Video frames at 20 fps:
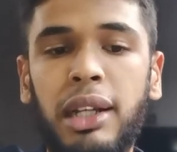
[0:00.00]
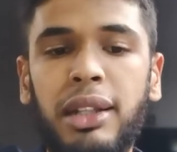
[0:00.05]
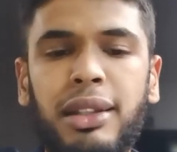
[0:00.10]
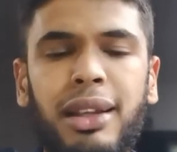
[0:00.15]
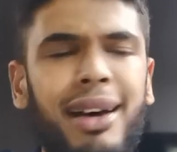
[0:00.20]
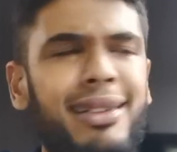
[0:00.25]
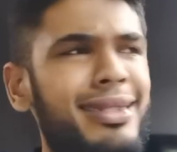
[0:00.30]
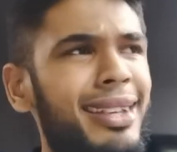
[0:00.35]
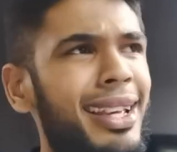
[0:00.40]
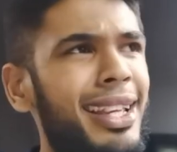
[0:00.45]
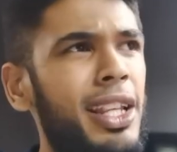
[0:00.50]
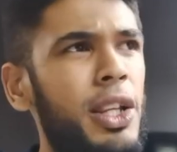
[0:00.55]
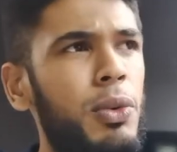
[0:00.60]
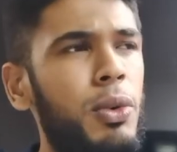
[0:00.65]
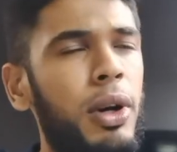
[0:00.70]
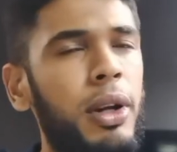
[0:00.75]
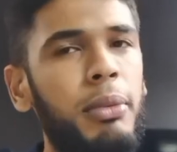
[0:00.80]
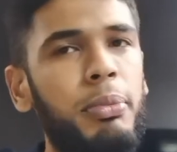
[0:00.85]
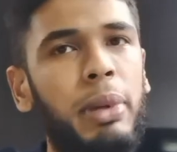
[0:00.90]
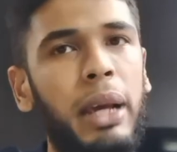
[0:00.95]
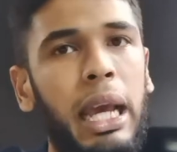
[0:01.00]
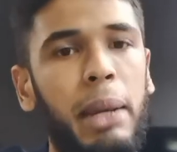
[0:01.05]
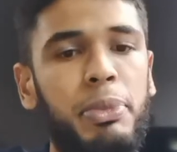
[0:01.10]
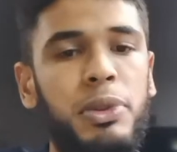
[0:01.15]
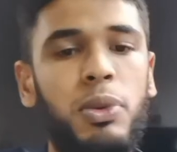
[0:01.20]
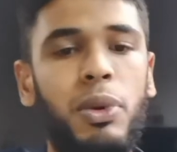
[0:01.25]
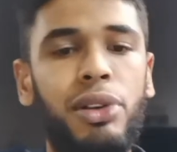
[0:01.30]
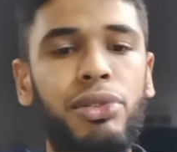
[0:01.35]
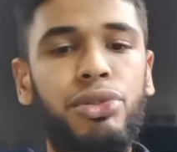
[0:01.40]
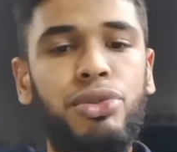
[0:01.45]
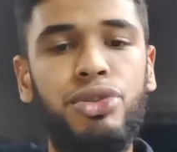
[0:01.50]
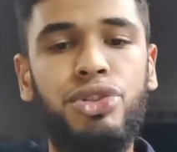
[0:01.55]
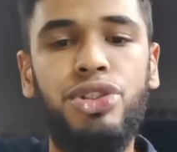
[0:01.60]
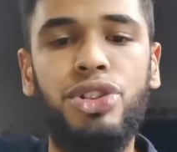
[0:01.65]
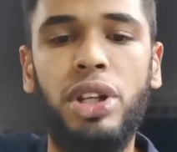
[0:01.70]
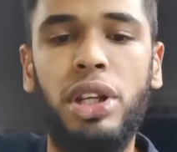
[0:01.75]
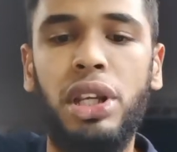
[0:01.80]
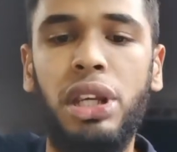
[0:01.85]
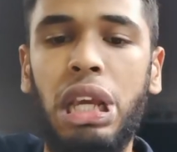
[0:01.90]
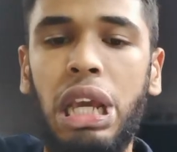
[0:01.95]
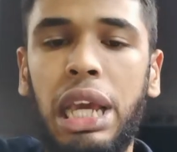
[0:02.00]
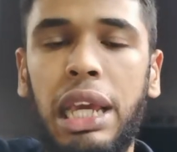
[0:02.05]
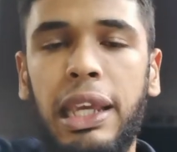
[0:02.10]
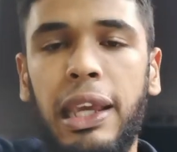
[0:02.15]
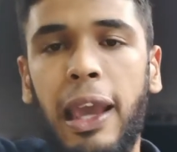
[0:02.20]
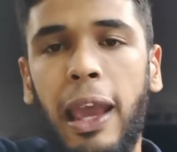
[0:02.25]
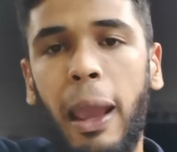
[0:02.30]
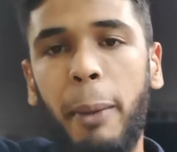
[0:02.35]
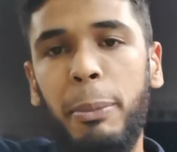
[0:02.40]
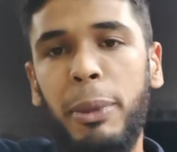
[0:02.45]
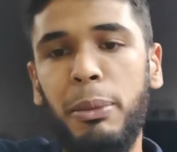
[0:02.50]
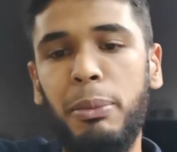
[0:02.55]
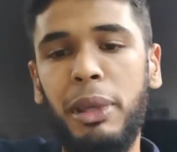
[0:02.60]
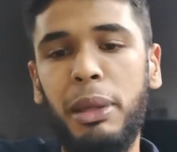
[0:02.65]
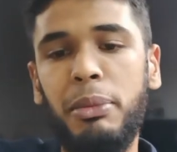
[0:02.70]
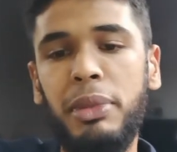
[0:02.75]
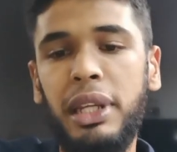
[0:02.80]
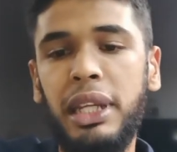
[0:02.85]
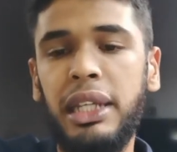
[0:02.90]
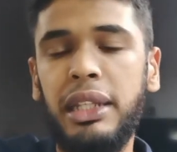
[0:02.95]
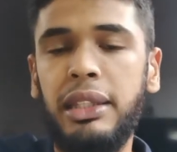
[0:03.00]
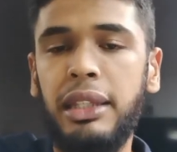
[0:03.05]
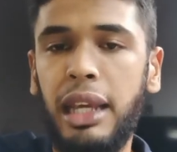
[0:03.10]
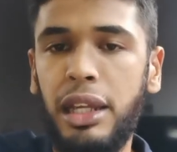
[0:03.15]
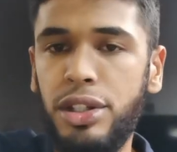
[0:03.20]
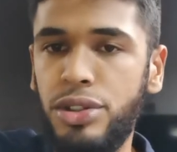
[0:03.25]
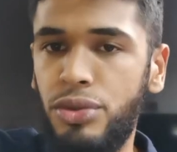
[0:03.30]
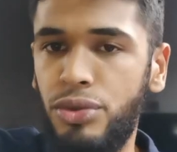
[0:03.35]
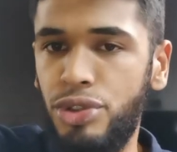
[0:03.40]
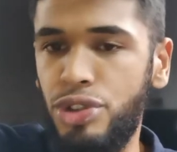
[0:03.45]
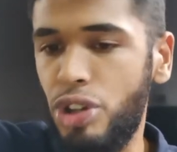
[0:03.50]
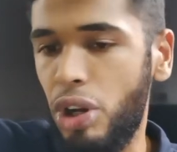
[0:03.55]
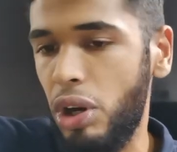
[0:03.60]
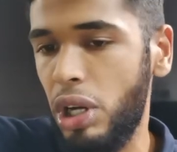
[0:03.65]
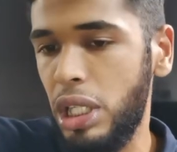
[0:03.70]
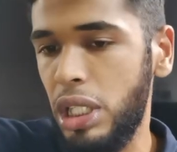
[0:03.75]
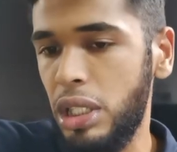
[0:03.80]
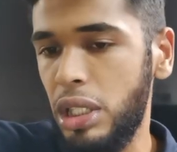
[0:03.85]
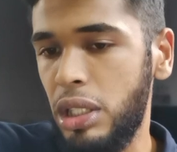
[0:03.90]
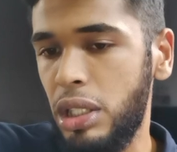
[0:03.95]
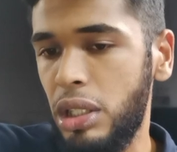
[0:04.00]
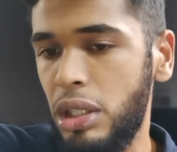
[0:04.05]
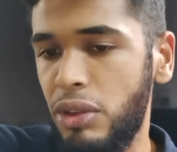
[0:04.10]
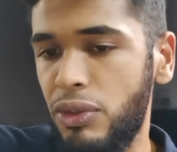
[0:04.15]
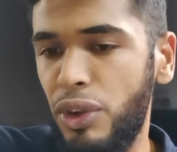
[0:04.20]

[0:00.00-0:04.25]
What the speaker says: does anyone perhaps want to share a happy memory attached to chocolate?